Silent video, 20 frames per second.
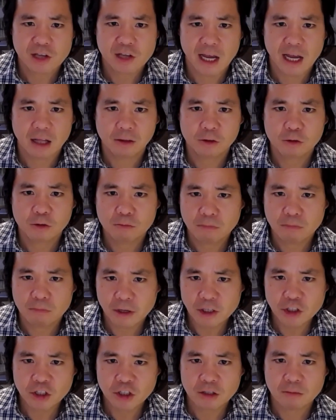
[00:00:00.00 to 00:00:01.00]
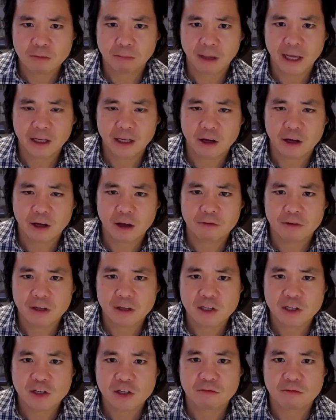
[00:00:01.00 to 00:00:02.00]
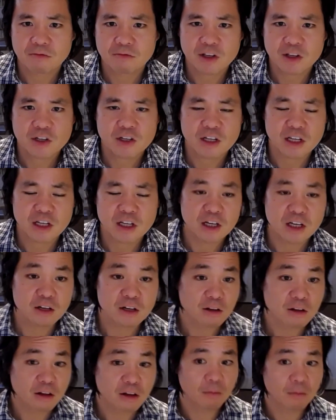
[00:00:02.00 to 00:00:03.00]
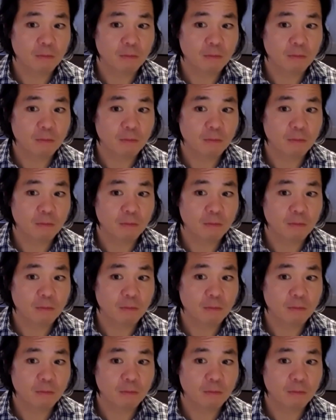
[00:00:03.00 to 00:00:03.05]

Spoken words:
Al, you mentioned Black Nova is investing in the